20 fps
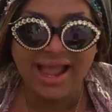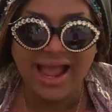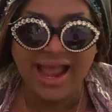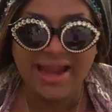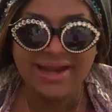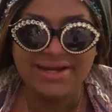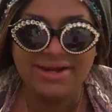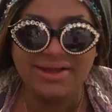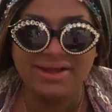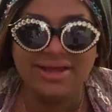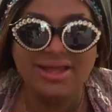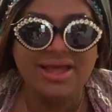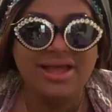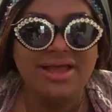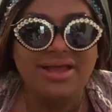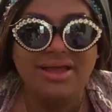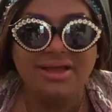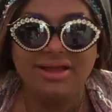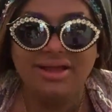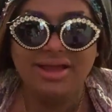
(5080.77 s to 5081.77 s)
I know
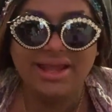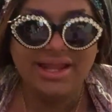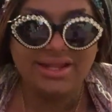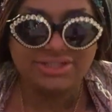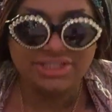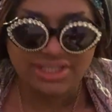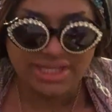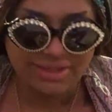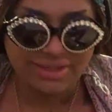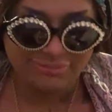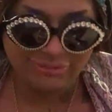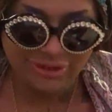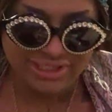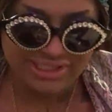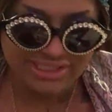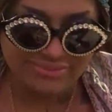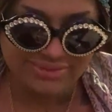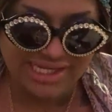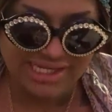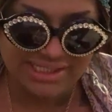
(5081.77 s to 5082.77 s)
Angelique
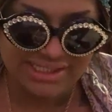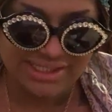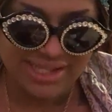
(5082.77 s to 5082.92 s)
brings me good